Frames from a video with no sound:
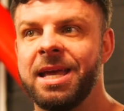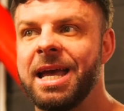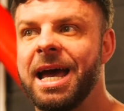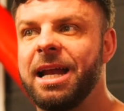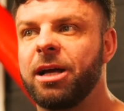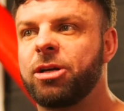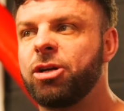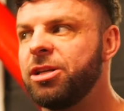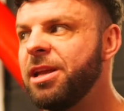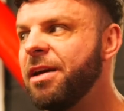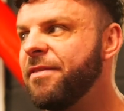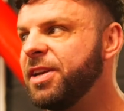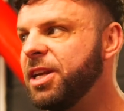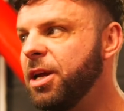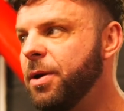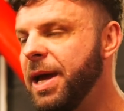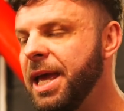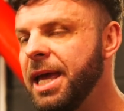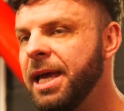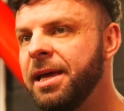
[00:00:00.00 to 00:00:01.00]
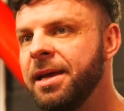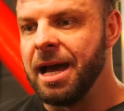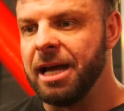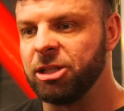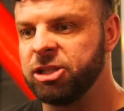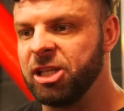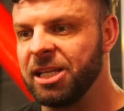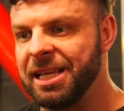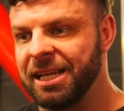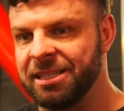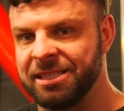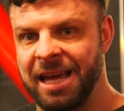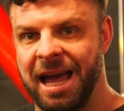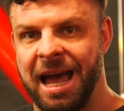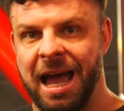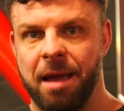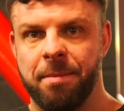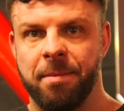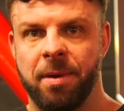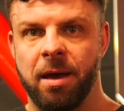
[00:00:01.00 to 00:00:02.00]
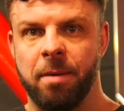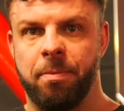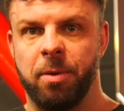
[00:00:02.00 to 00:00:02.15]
And I could never do it. I just think that's time.